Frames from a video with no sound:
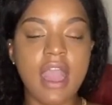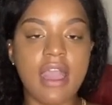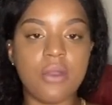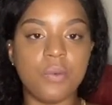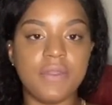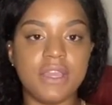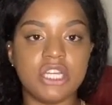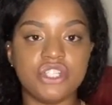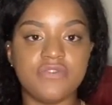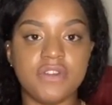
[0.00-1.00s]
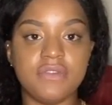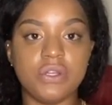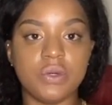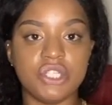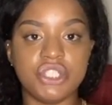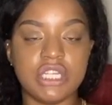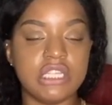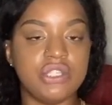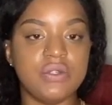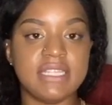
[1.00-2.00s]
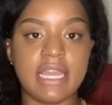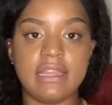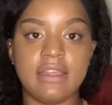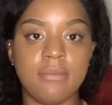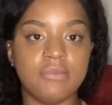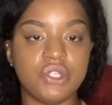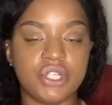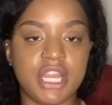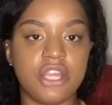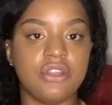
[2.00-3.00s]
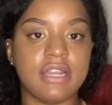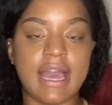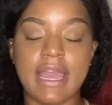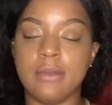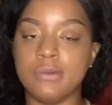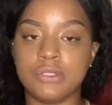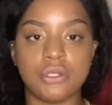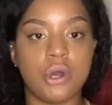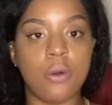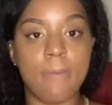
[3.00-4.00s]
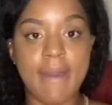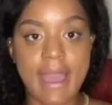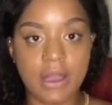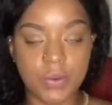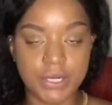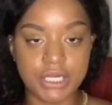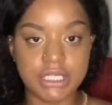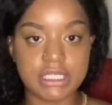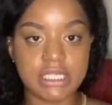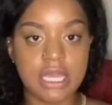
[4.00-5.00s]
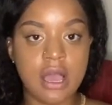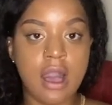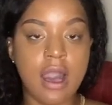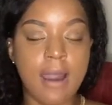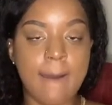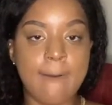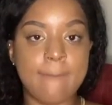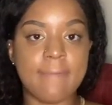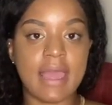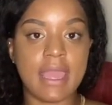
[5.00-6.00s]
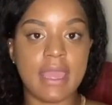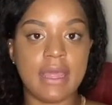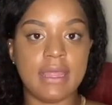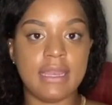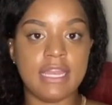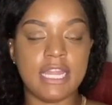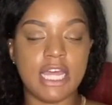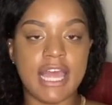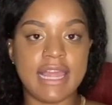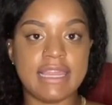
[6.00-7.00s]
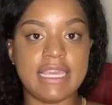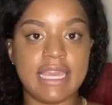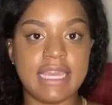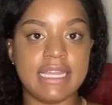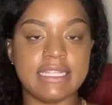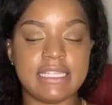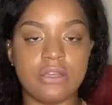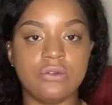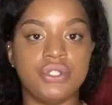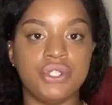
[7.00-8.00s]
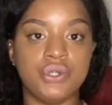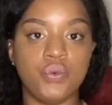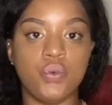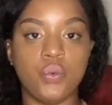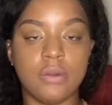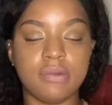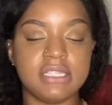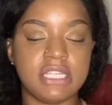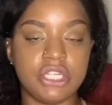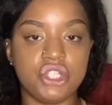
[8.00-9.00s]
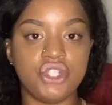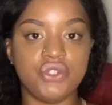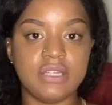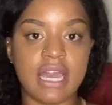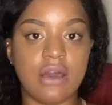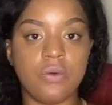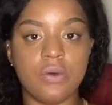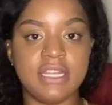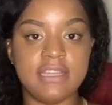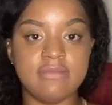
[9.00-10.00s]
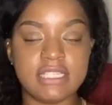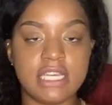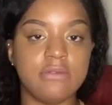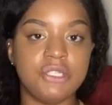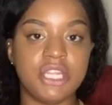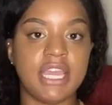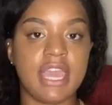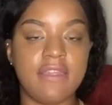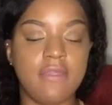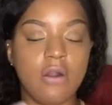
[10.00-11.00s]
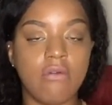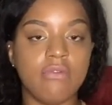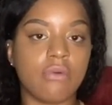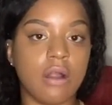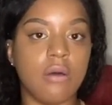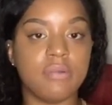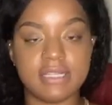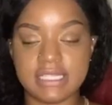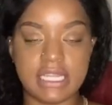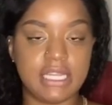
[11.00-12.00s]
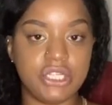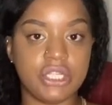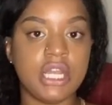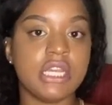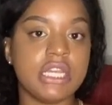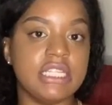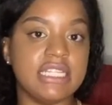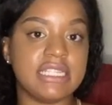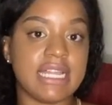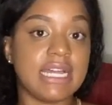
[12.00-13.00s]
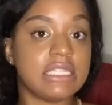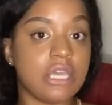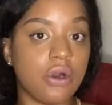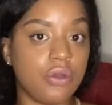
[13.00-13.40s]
and with the 150 questions you take them straight. You're not able to go backwards, and at the end it tells you what percentage you got on each subject and the overall percentage. It does not tell